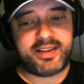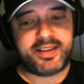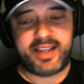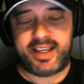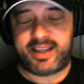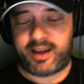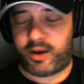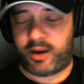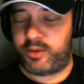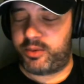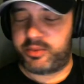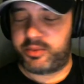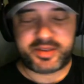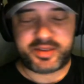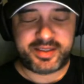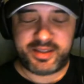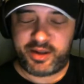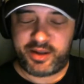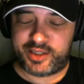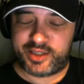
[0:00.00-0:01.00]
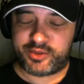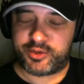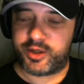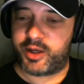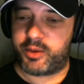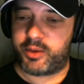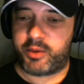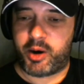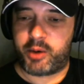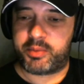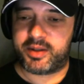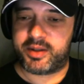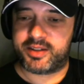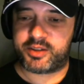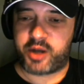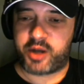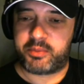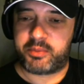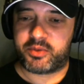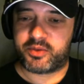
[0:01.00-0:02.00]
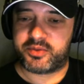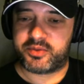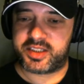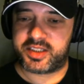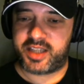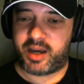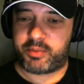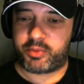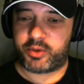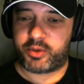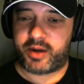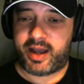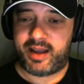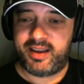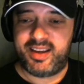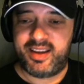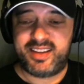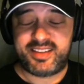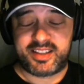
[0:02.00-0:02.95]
Nico was nice for a little while, but the time's obviously up on that.